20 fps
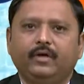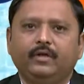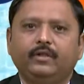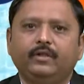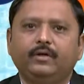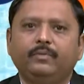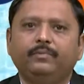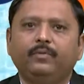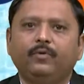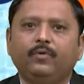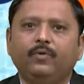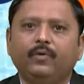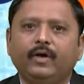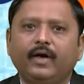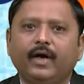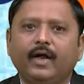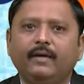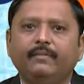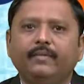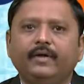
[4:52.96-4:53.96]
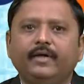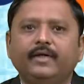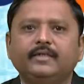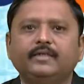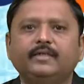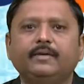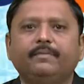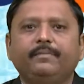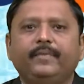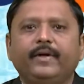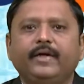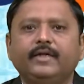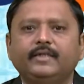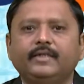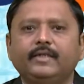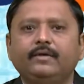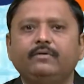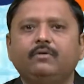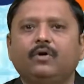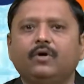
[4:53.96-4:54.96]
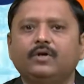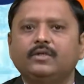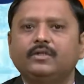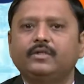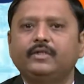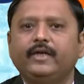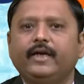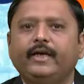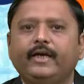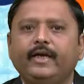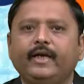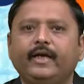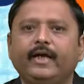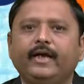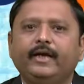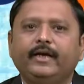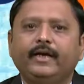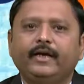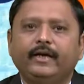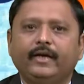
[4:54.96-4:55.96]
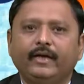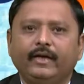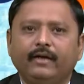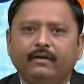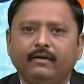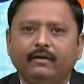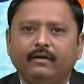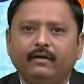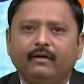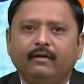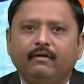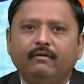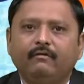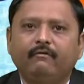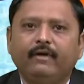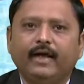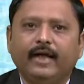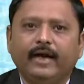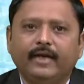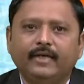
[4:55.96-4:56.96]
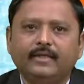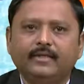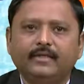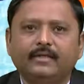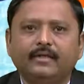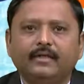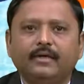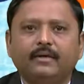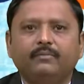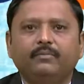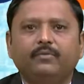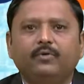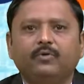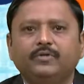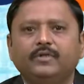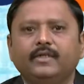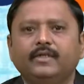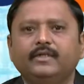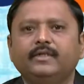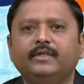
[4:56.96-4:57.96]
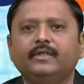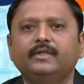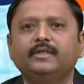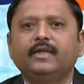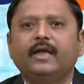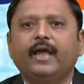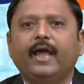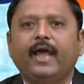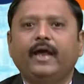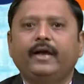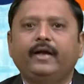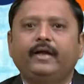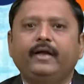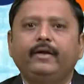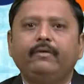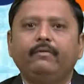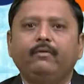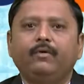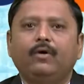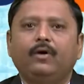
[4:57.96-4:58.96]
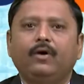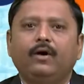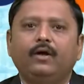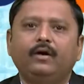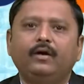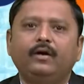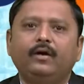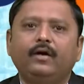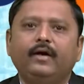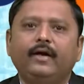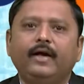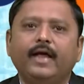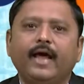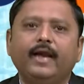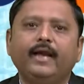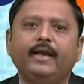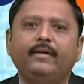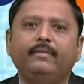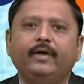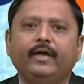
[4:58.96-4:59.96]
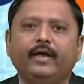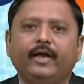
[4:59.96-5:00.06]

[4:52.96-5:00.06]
The program is the passive or static entity, whereas process is active or dynamic